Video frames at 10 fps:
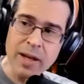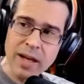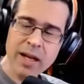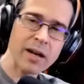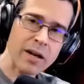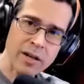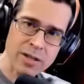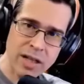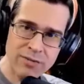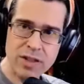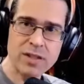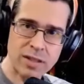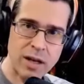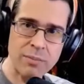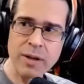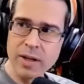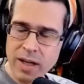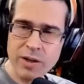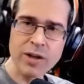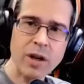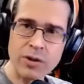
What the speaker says: Here's a gifted sub. Here you go.